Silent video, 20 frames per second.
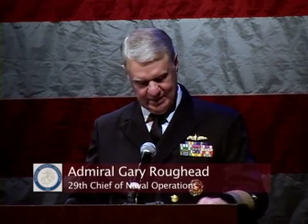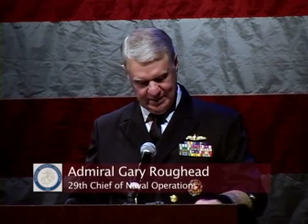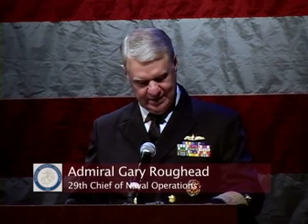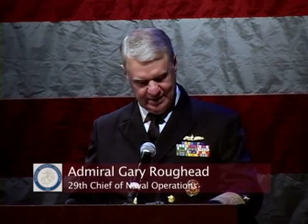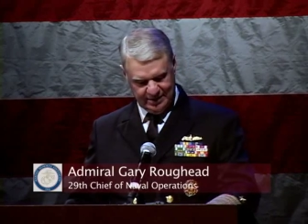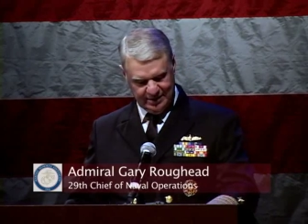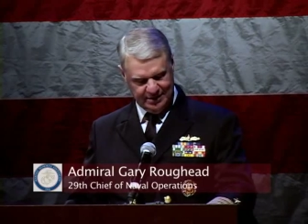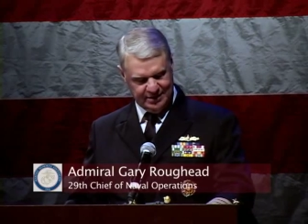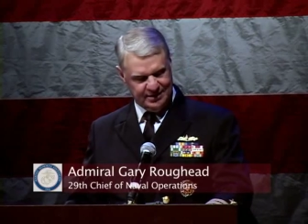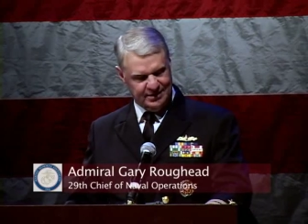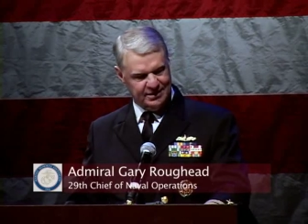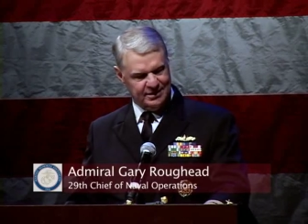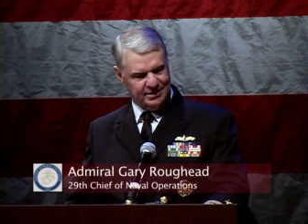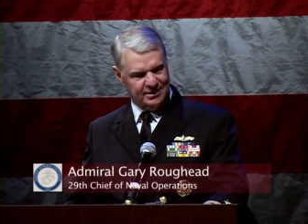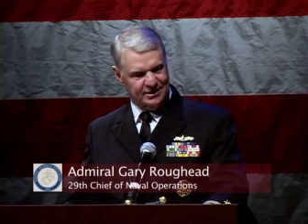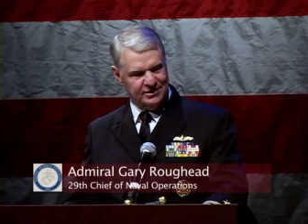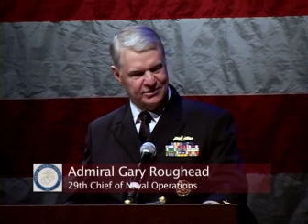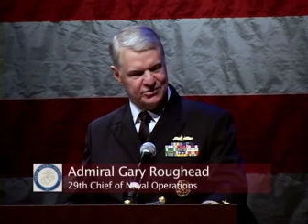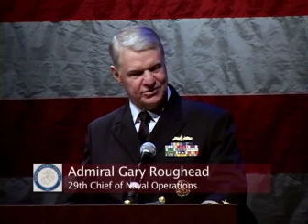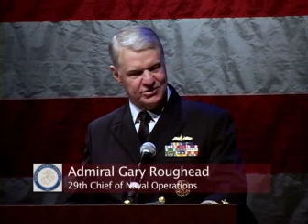
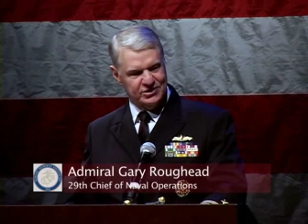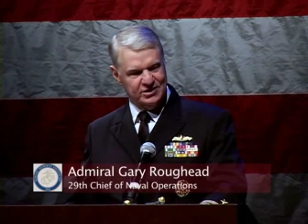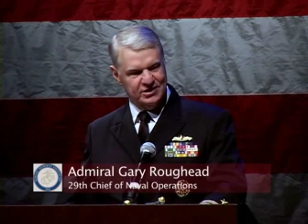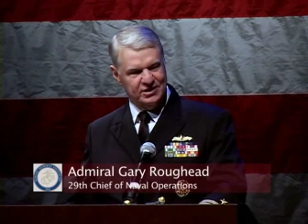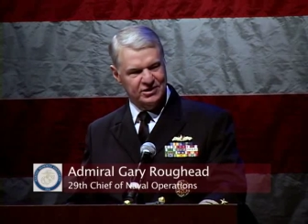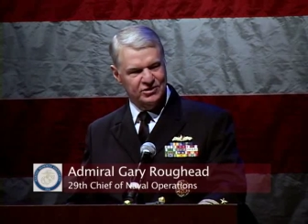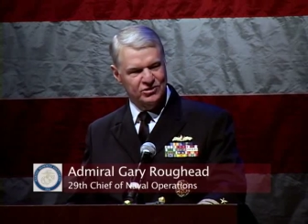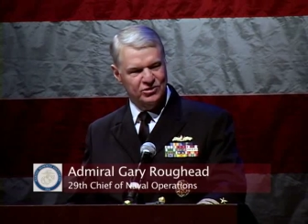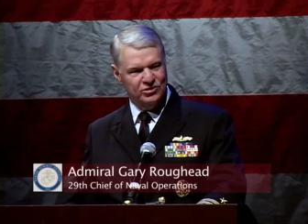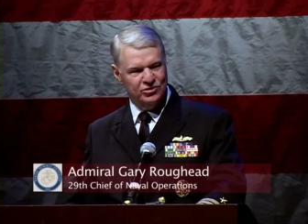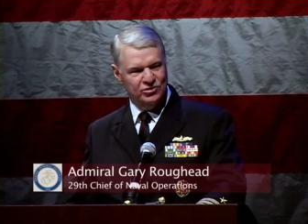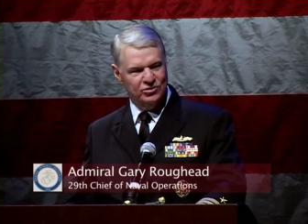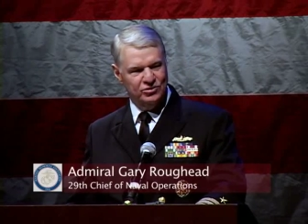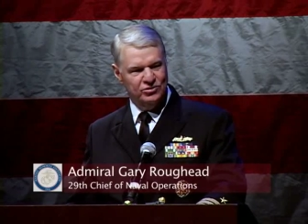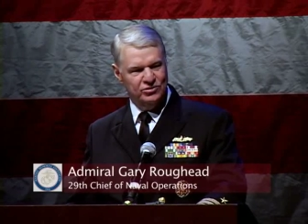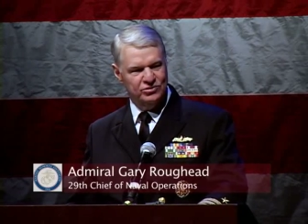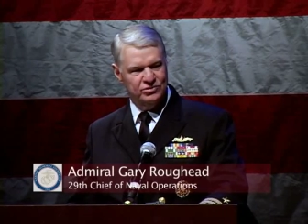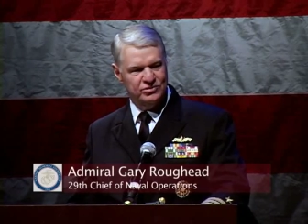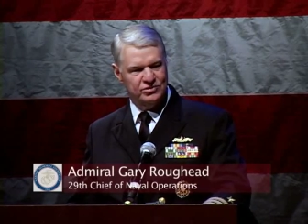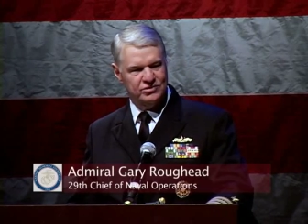a city
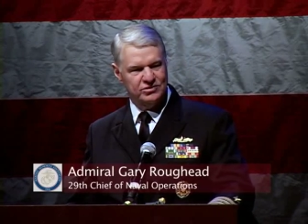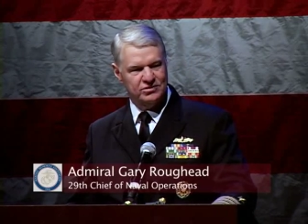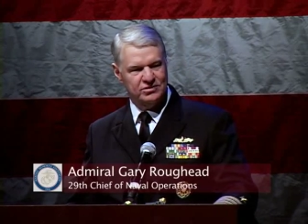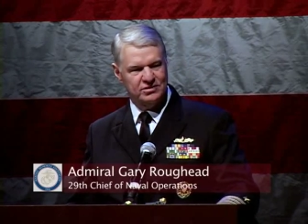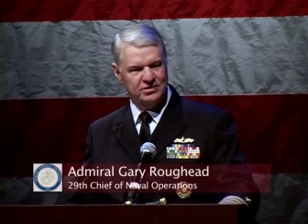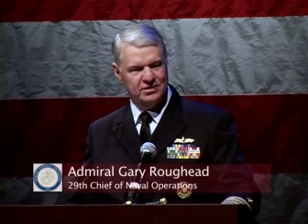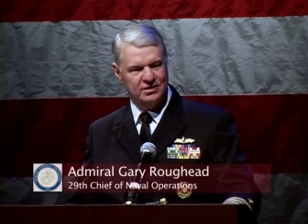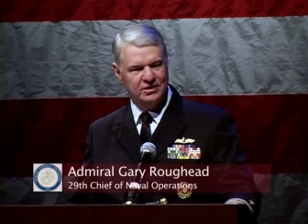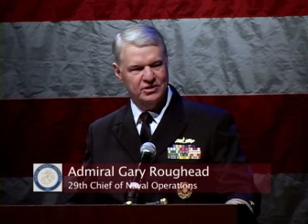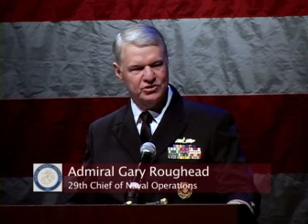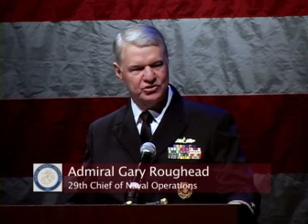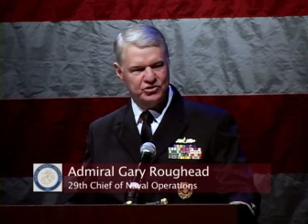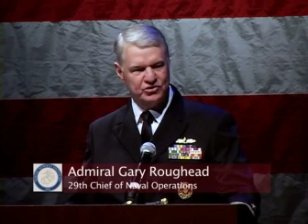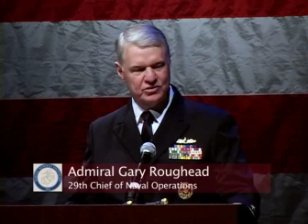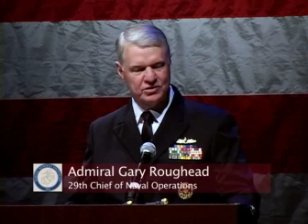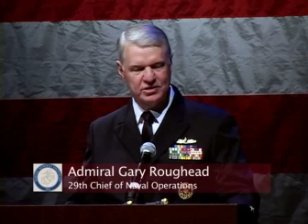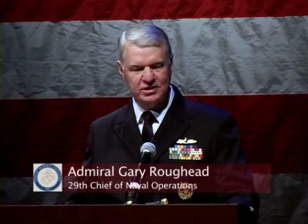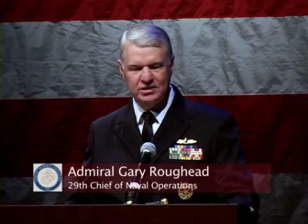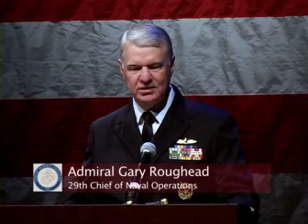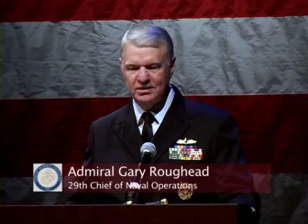whose
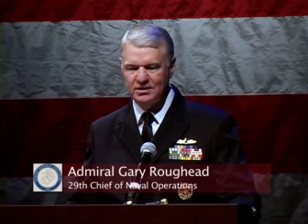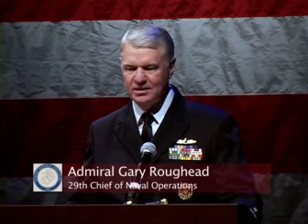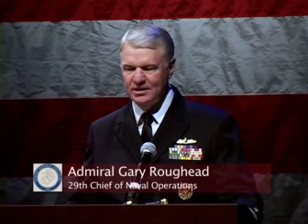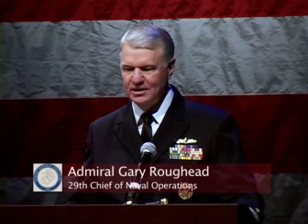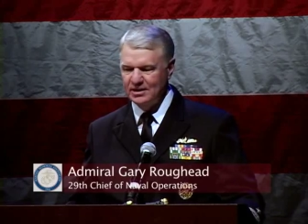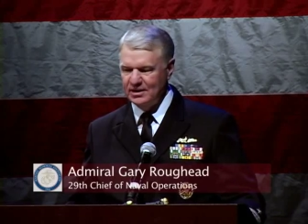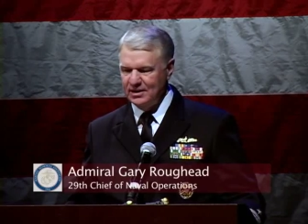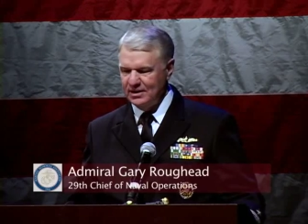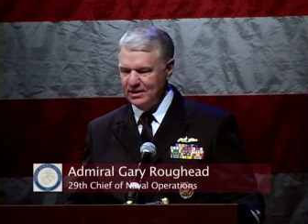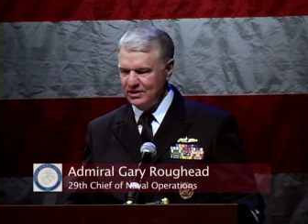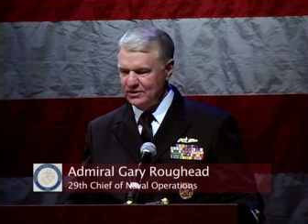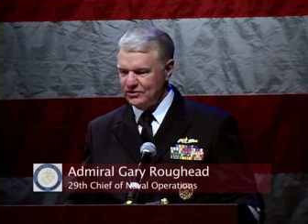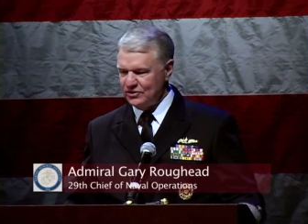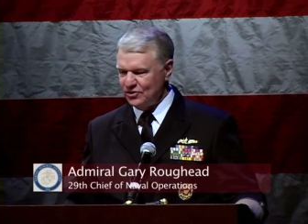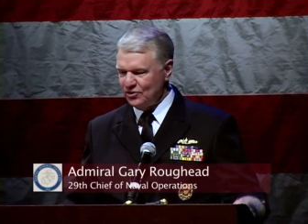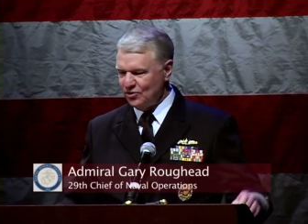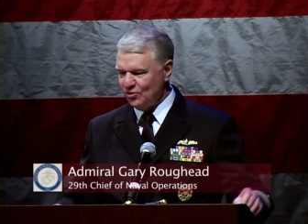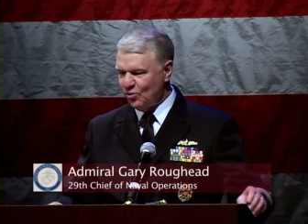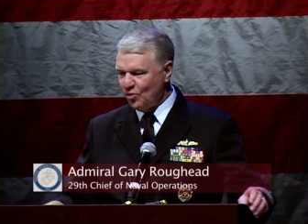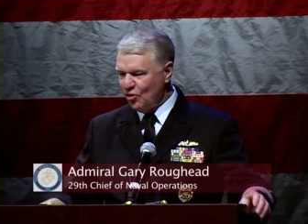history is
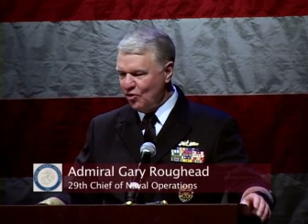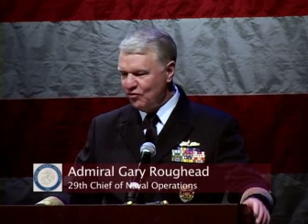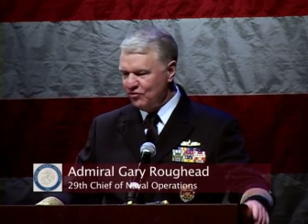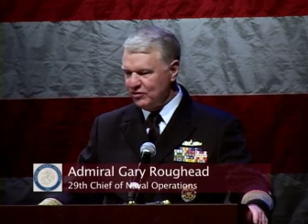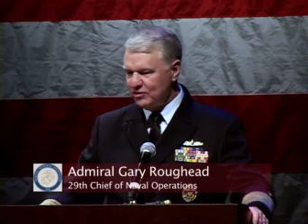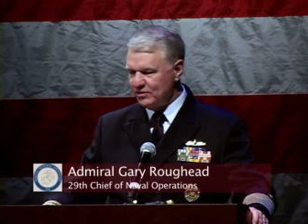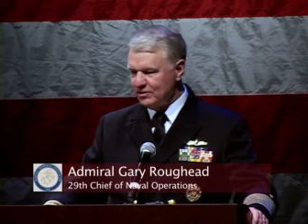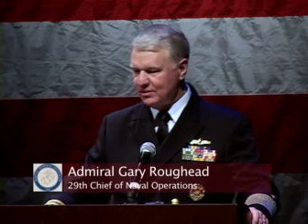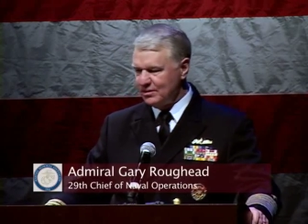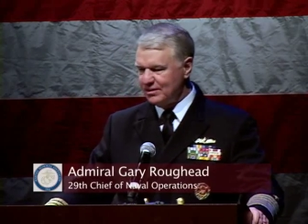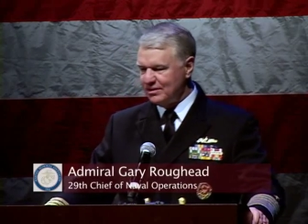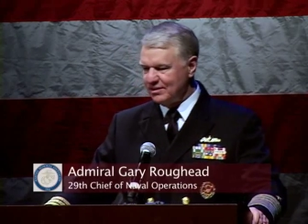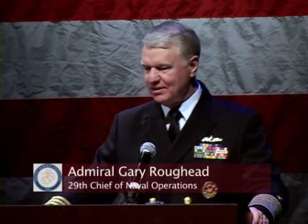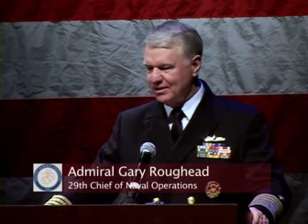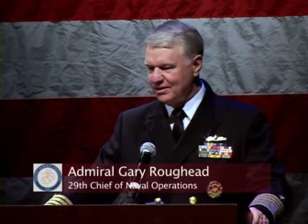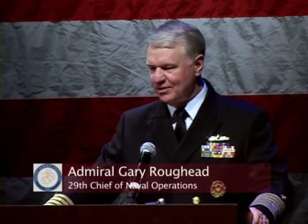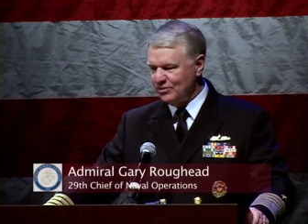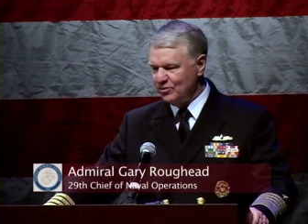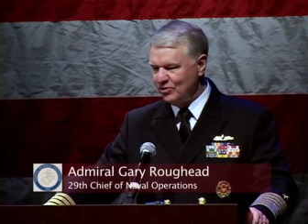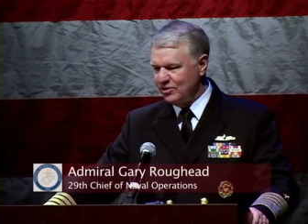interwoven
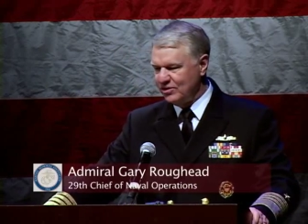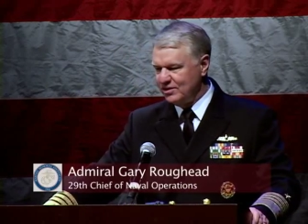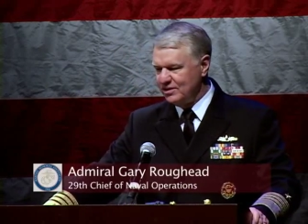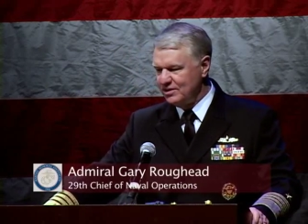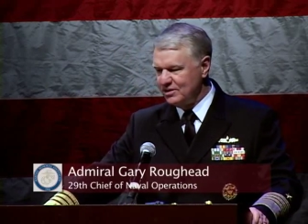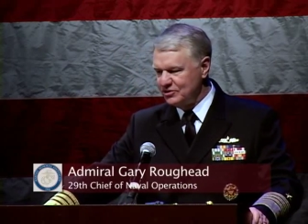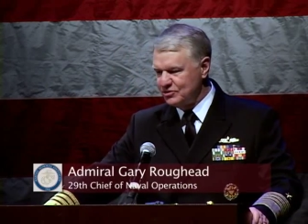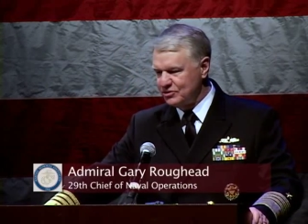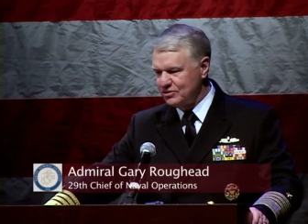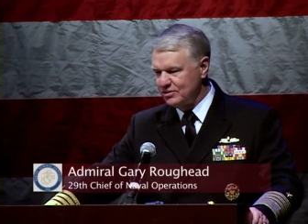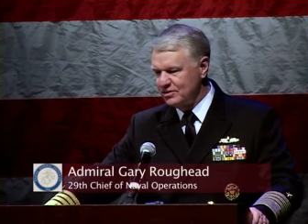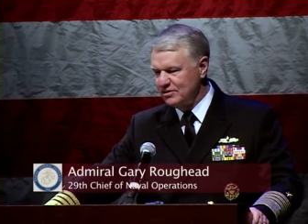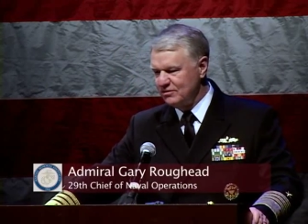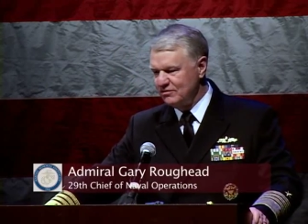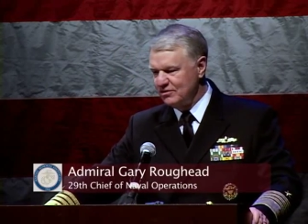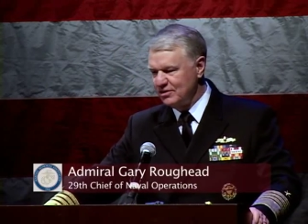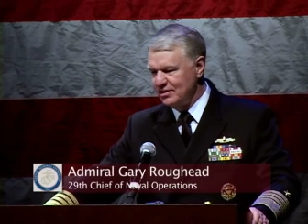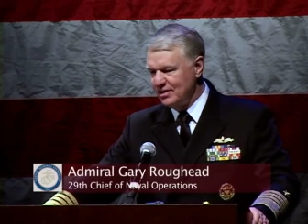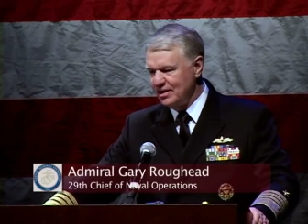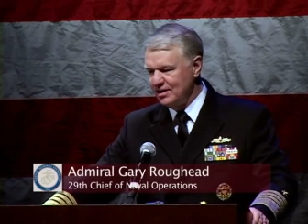with the history of
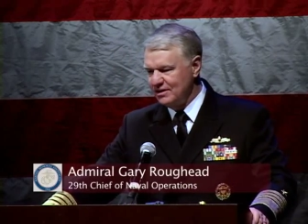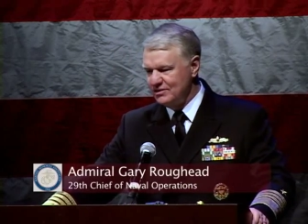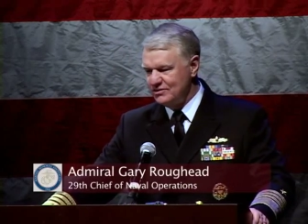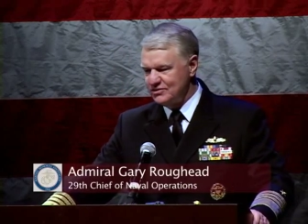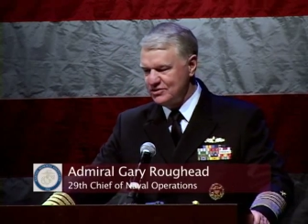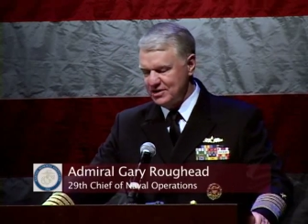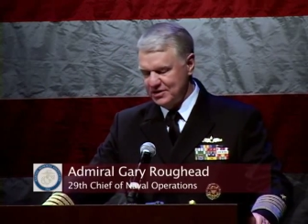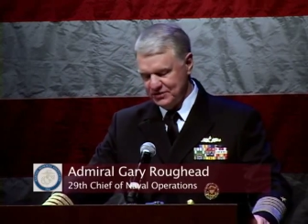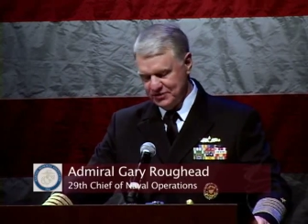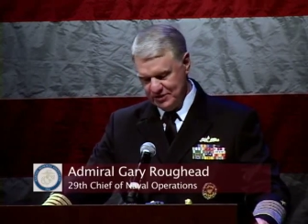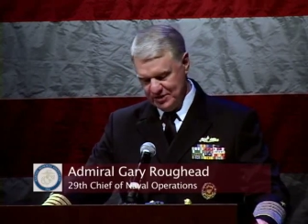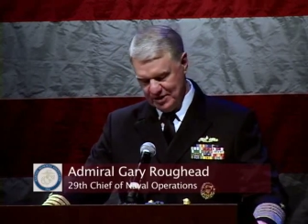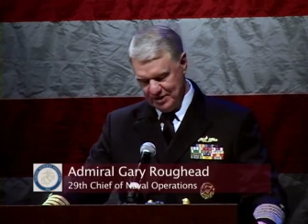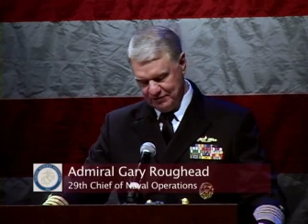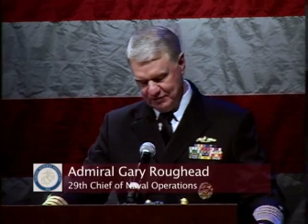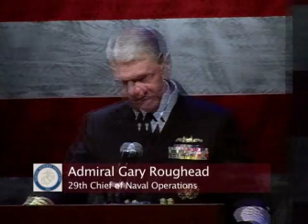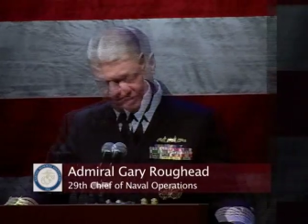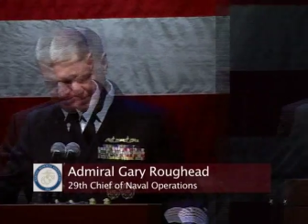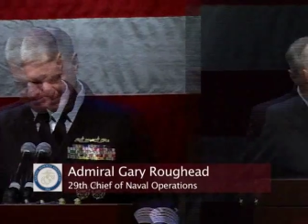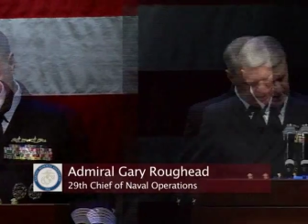the United States
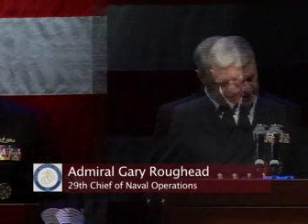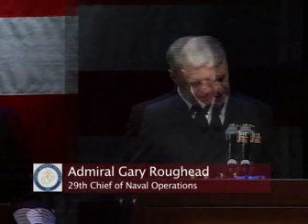Navy.